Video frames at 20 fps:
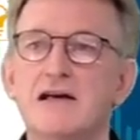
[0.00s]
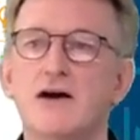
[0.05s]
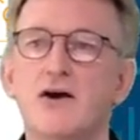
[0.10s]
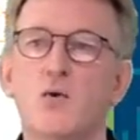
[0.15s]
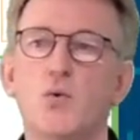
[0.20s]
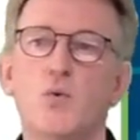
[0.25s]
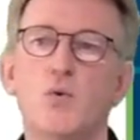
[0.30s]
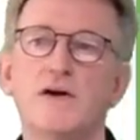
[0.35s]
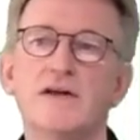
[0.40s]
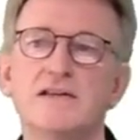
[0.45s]

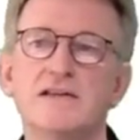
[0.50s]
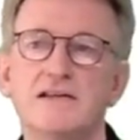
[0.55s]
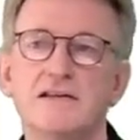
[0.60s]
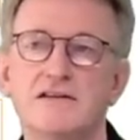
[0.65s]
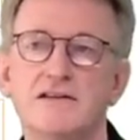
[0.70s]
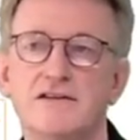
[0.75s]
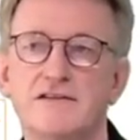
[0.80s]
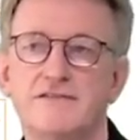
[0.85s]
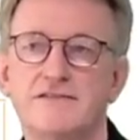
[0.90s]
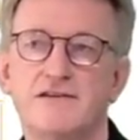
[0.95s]

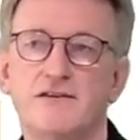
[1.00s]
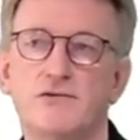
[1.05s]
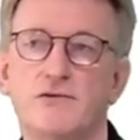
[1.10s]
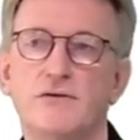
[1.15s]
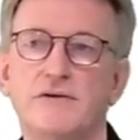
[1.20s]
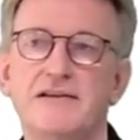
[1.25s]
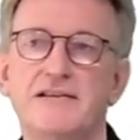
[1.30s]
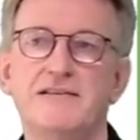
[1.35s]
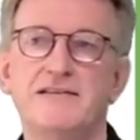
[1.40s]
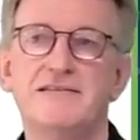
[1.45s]
1.0
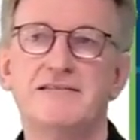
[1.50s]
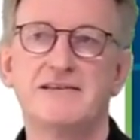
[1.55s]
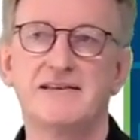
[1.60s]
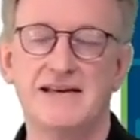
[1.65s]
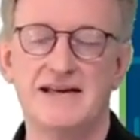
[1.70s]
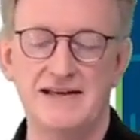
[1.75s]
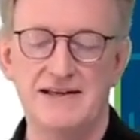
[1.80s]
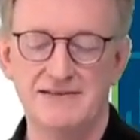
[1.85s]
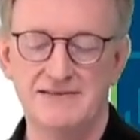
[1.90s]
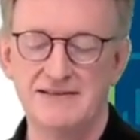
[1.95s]
in this
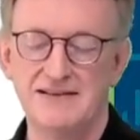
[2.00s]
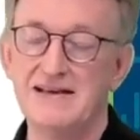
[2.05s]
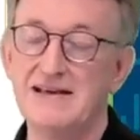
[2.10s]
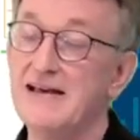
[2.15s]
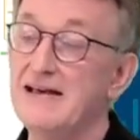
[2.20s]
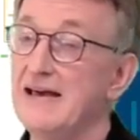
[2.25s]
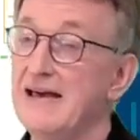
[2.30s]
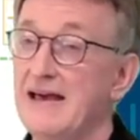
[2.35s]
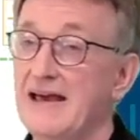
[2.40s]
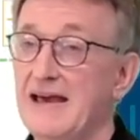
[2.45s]
case,
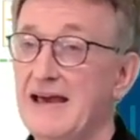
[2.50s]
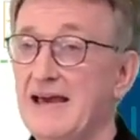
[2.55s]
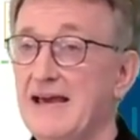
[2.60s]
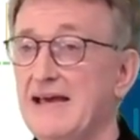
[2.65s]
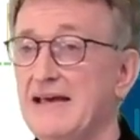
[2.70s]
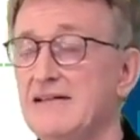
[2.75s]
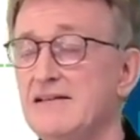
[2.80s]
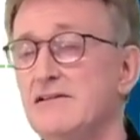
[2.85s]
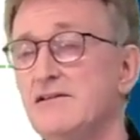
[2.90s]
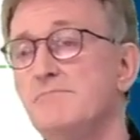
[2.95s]

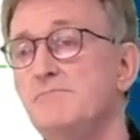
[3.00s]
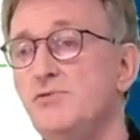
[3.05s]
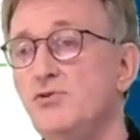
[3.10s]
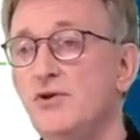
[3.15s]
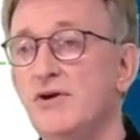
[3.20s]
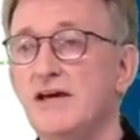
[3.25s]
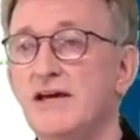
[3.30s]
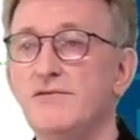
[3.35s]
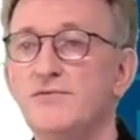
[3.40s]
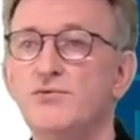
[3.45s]
and you
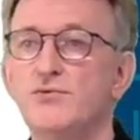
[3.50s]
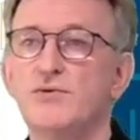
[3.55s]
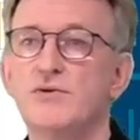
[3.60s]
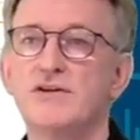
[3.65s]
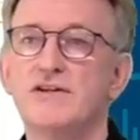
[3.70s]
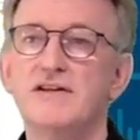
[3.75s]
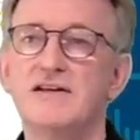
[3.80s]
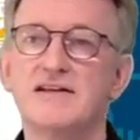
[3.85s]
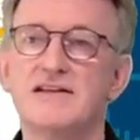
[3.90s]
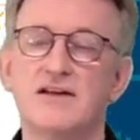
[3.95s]
have to
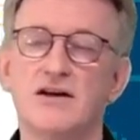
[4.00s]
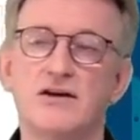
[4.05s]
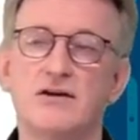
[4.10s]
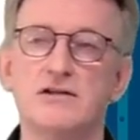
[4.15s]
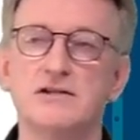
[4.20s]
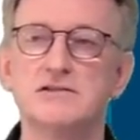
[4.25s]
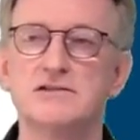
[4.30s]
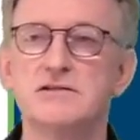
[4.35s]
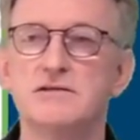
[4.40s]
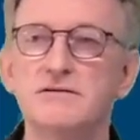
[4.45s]
connect
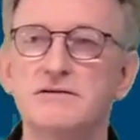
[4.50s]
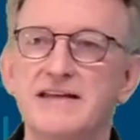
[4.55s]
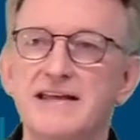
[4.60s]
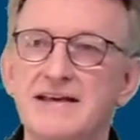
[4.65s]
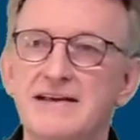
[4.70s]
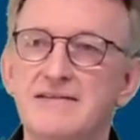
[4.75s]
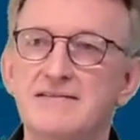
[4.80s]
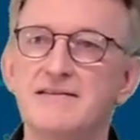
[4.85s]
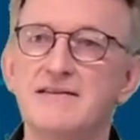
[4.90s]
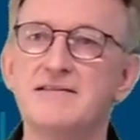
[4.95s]
also the
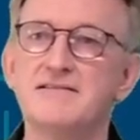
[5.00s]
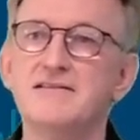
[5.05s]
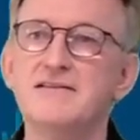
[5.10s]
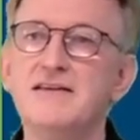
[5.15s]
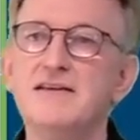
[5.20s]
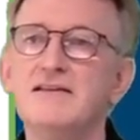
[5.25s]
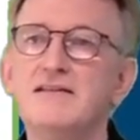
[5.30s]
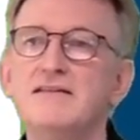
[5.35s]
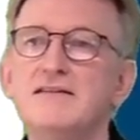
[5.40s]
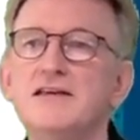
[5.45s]

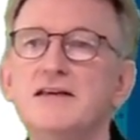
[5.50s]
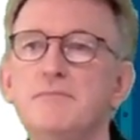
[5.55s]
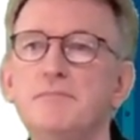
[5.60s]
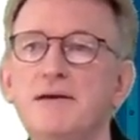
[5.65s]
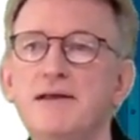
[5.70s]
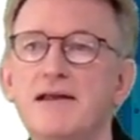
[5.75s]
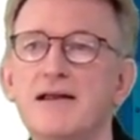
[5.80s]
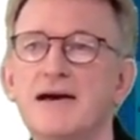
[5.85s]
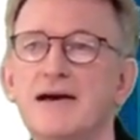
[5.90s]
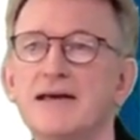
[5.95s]
existing TP
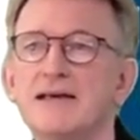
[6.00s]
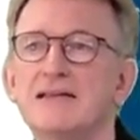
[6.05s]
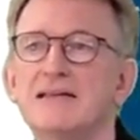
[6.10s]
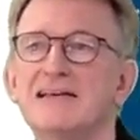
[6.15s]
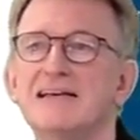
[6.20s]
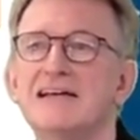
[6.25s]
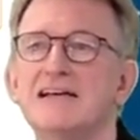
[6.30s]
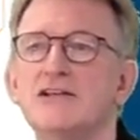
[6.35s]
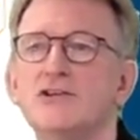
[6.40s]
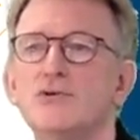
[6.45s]
line
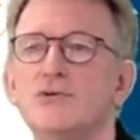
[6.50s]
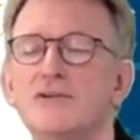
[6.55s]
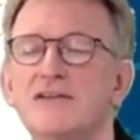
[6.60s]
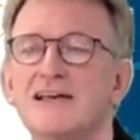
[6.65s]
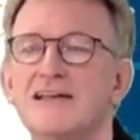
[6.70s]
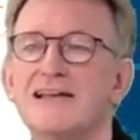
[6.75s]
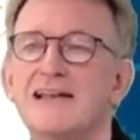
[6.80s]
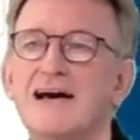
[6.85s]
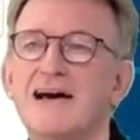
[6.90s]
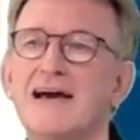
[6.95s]
to
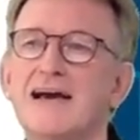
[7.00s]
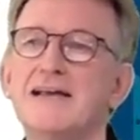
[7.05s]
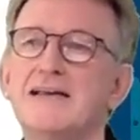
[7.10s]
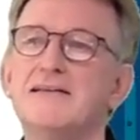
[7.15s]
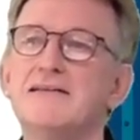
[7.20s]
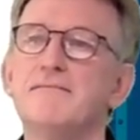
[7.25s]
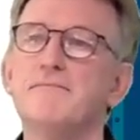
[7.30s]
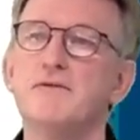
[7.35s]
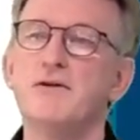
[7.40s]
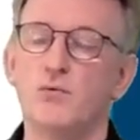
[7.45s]
that line
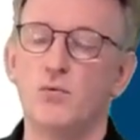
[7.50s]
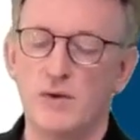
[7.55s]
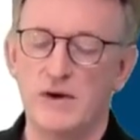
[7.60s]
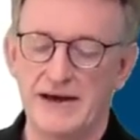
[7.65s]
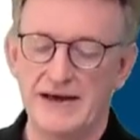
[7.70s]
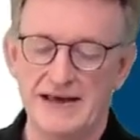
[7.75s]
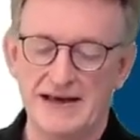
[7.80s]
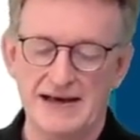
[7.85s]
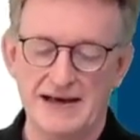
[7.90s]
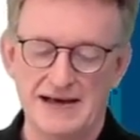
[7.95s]

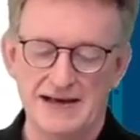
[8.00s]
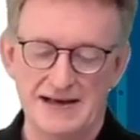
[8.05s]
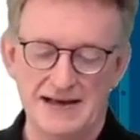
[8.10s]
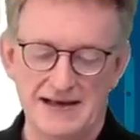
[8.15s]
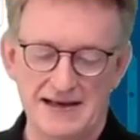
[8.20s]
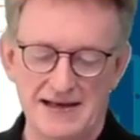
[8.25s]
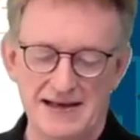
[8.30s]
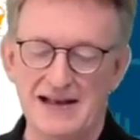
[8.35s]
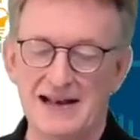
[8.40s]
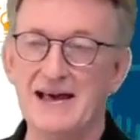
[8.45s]
via
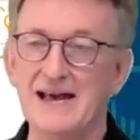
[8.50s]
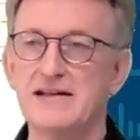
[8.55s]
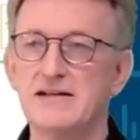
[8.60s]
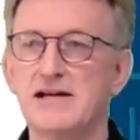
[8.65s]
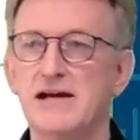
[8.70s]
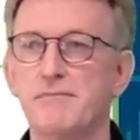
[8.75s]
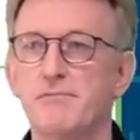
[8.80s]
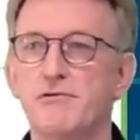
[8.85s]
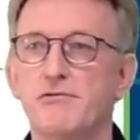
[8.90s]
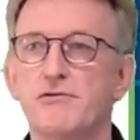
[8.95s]
a line
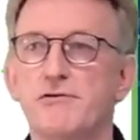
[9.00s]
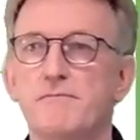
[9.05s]
coupler.